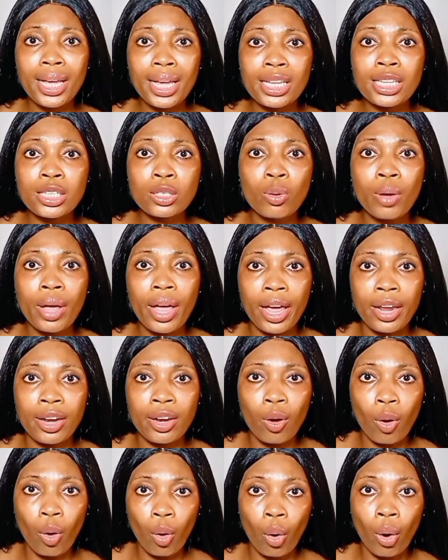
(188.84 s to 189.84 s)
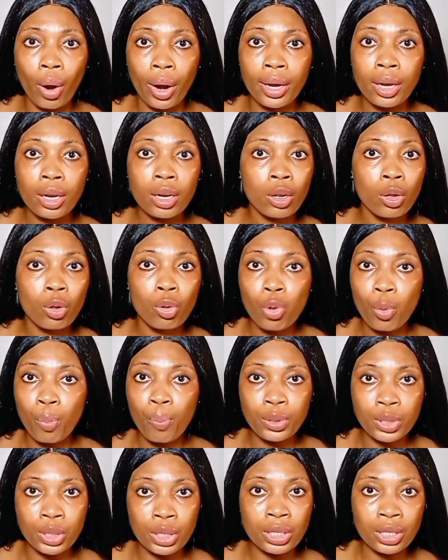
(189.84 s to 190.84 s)
into any oil you
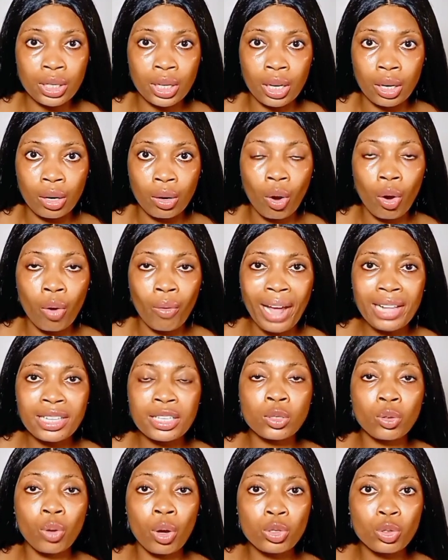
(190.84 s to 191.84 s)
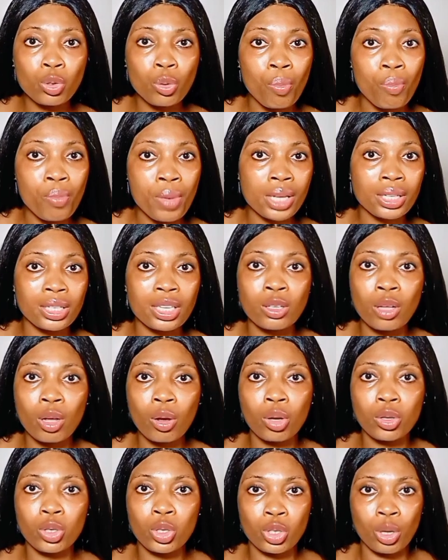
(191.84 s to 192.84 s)
put it in. All right, it's going to mix, it's
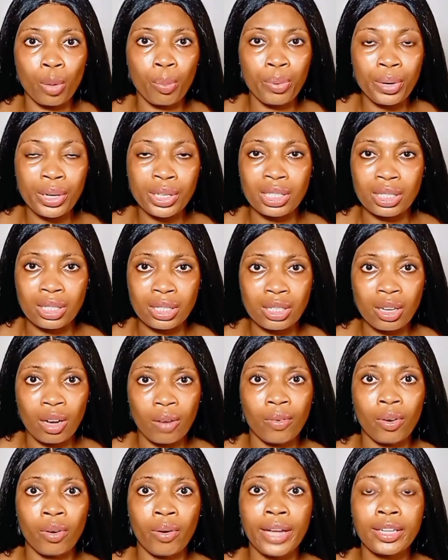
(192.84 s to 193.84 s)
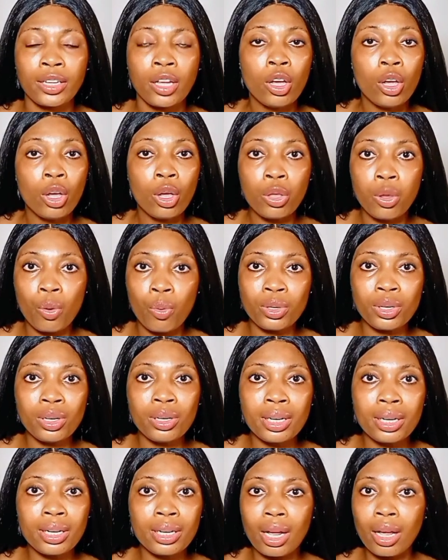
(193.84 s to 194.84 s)
not going to separate itself. All right, you
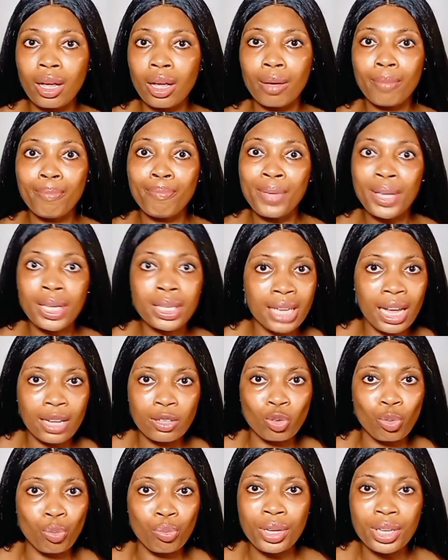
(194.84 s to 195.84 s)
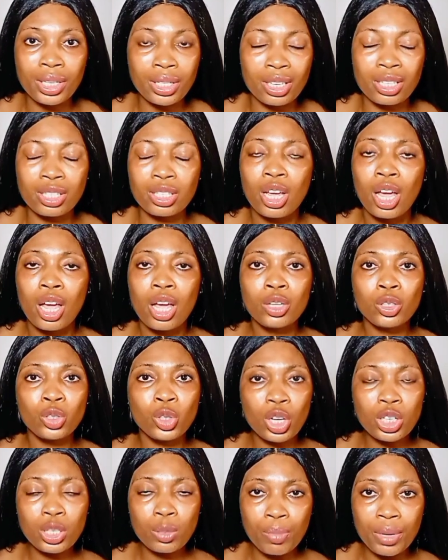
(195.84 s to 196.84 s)
wouldn't need a mixer to mix it.
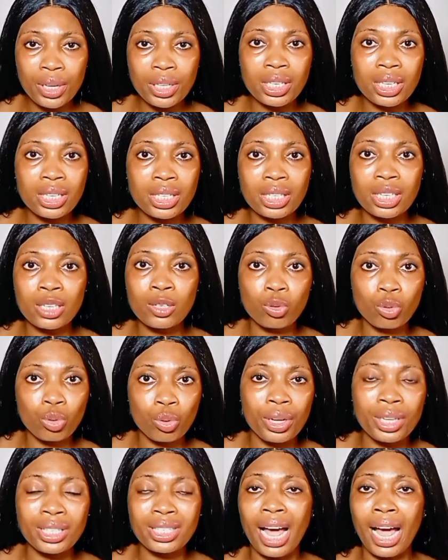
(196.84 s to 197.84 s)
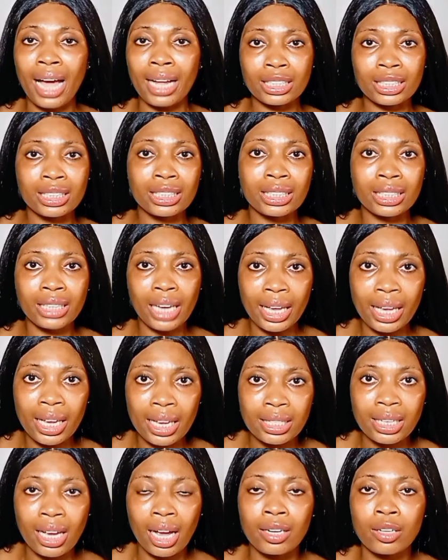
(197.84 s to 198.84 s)
Just mix it into it and shake
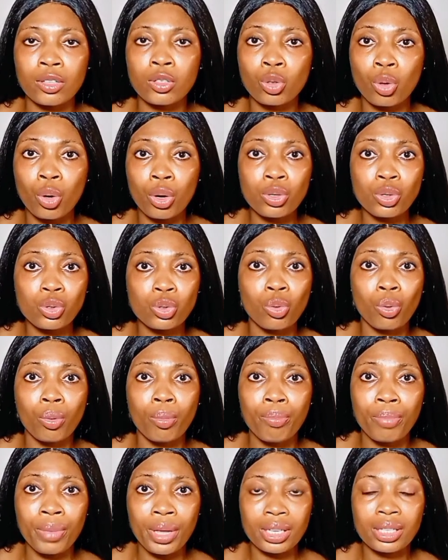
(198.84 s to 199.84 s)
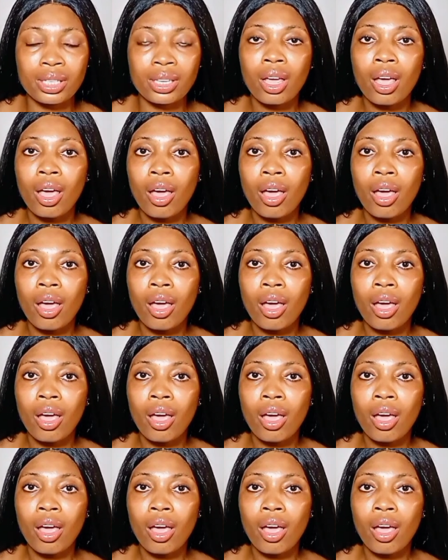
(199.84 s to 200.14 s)
it, and it's going to mix